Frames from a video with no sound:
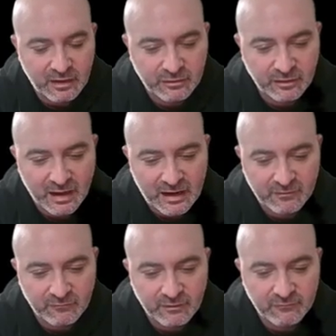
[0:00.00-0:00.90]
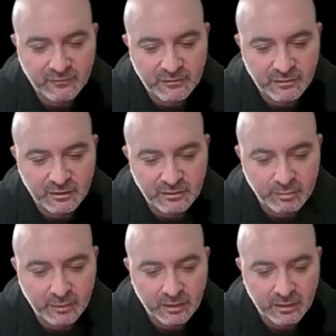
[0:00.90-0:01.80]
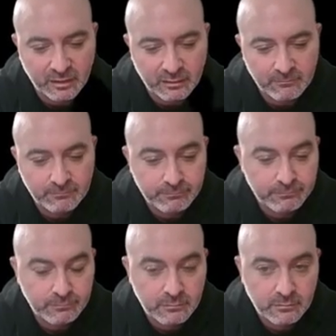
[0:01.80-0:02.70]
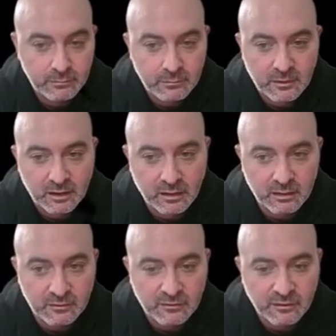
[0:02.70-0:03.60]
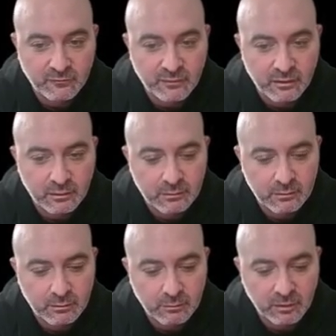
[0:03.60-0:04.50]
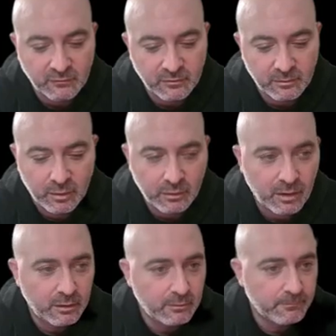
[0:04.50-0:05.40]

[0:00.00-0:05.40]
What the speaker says: that's the active defense that he's playing. And so far, working for him all right.